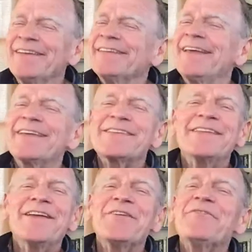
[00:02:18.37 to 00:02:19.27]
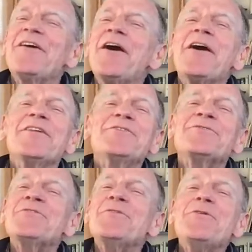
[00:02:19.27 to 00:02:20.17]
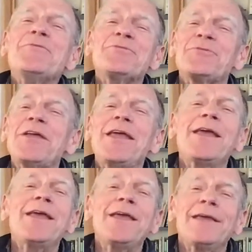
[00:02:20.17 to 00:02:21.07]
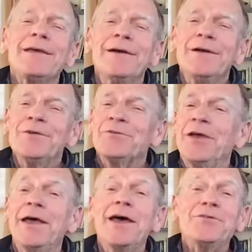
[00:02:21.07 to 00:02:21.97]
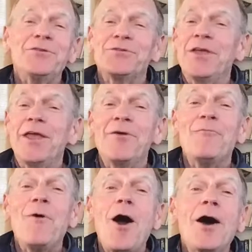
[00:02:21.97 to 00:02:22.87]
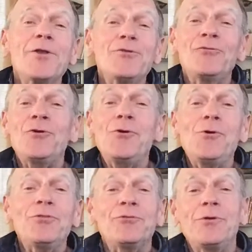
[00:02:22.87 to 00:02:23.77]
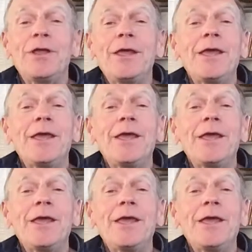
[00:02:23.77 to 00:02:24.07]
Testing 1, 2, 3. Testing 1, 2, 3.